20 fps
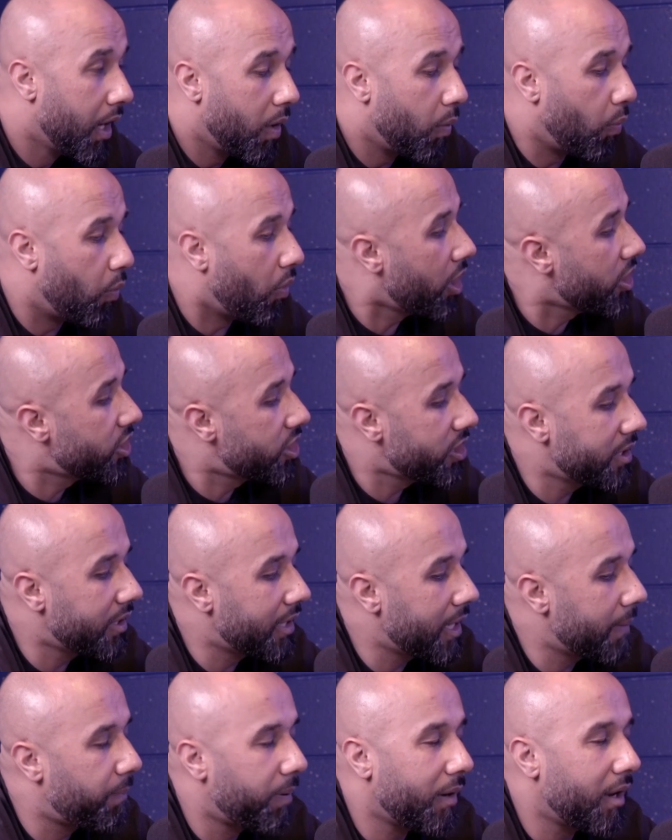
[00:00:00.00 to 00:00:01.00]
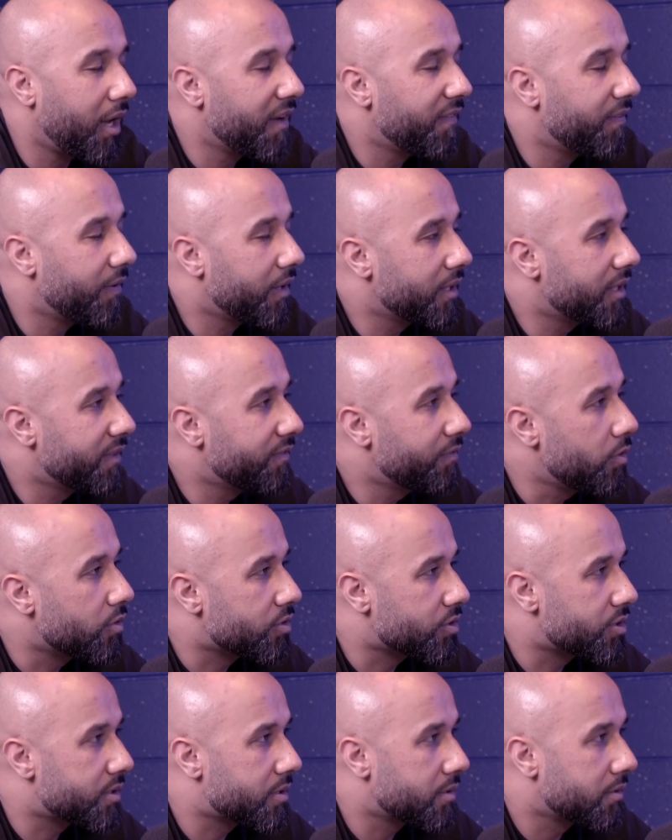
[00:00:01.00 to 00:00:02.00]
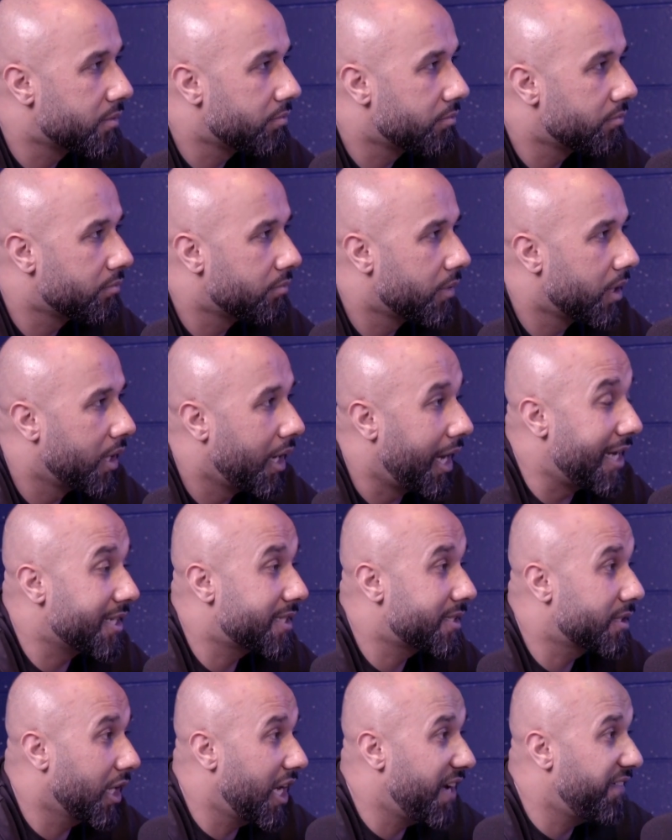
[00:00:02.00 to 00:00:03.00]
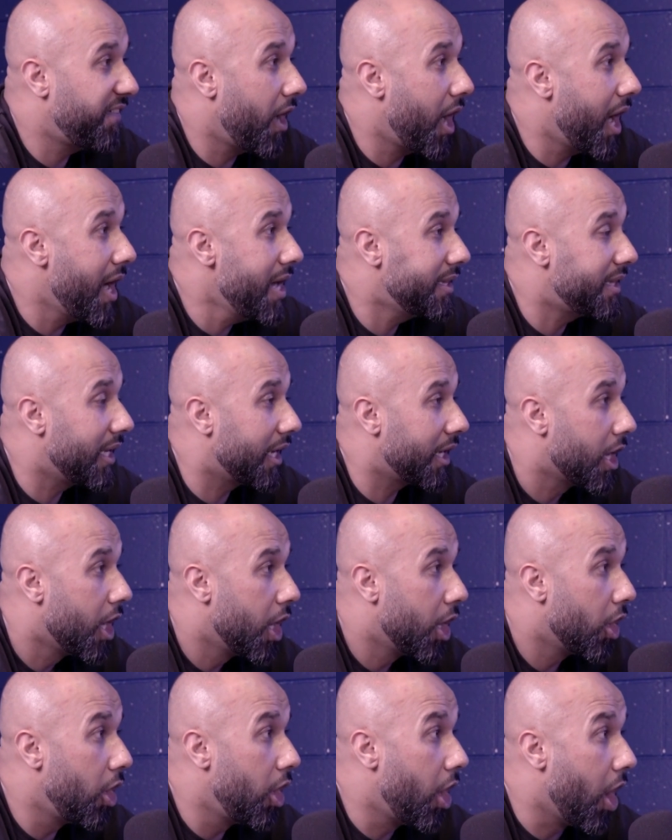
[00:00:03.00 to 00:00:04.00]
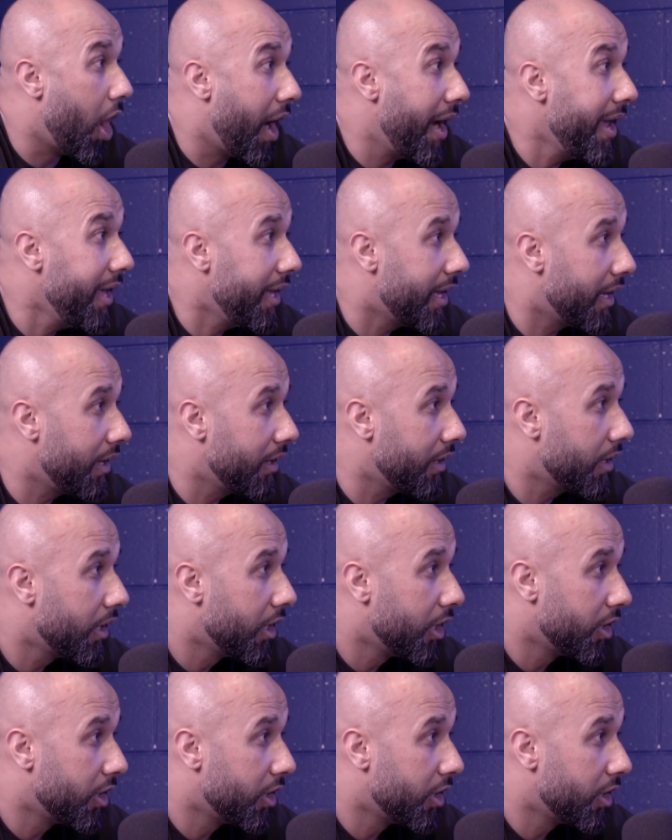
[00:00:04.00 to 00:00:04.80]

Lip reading: why she didn't apply for a divorce? Instead of hiding, lying